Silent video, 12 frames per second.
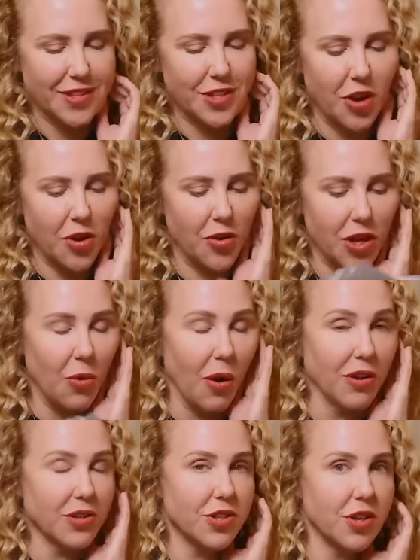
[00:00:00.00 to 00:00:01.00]
so you
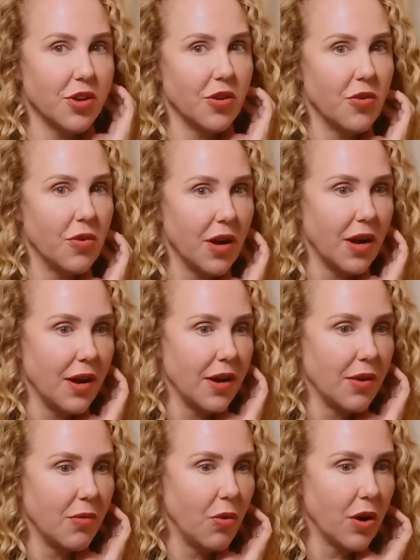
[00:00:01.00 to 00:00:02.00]
also
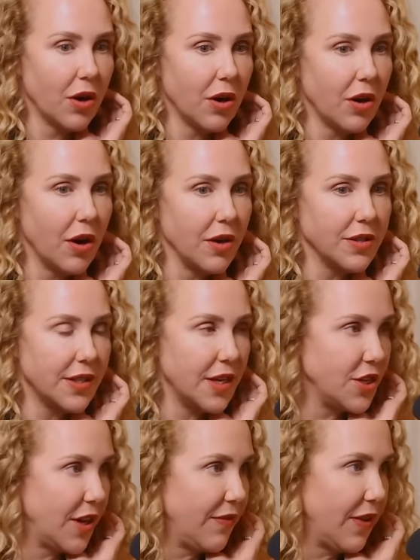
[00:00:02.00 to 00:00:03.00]
uh, were on
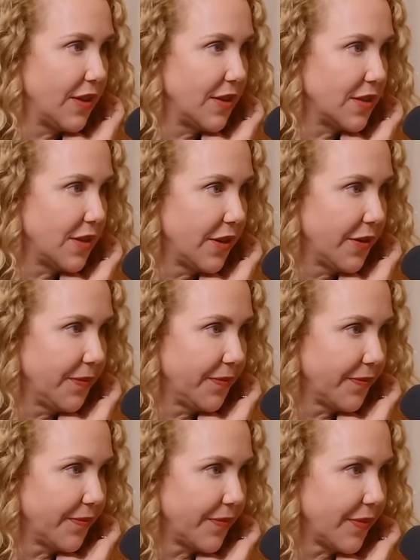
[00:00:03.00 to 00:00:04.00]
stage at AVN this year.
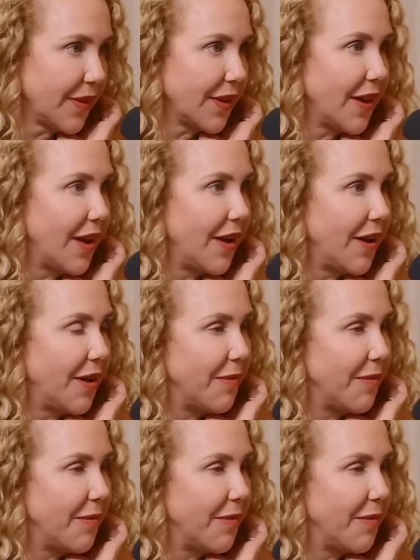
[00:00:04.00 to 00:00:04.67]
Yes. Yeah.